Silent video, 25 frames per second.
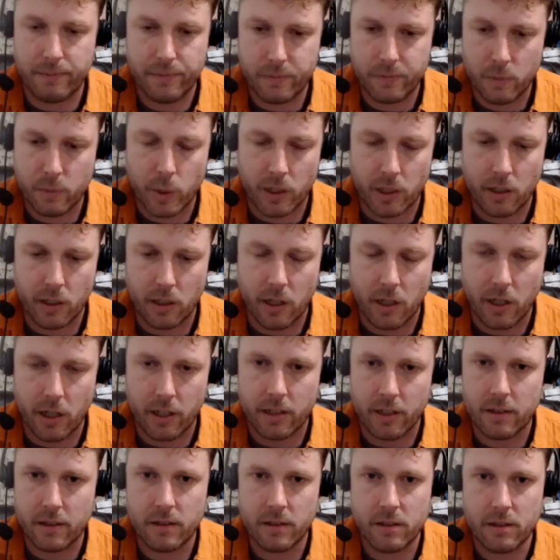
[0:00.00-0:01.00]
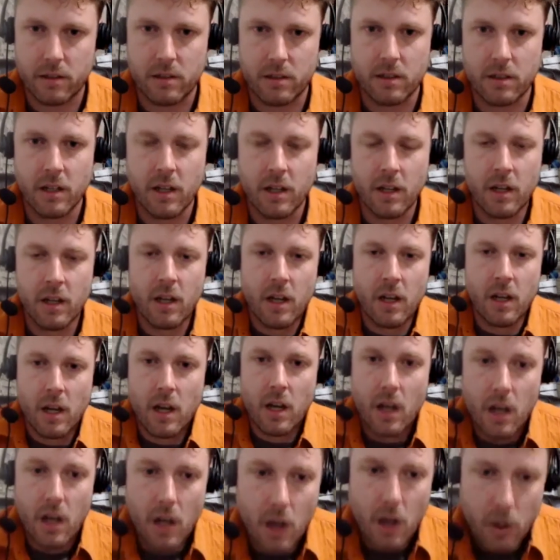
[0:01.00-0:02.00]
working on it. Just
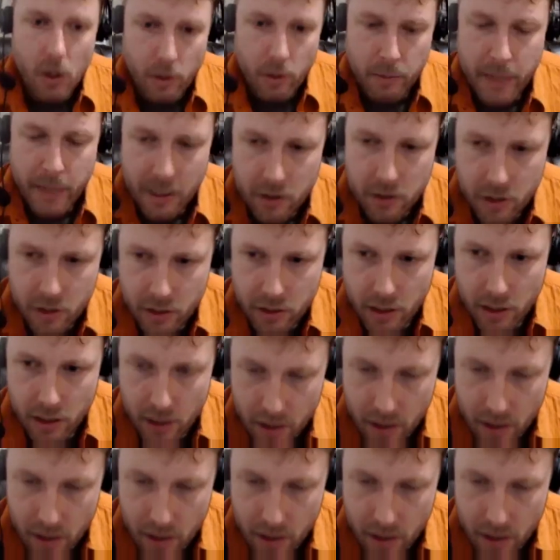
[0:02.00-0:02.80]
we make sure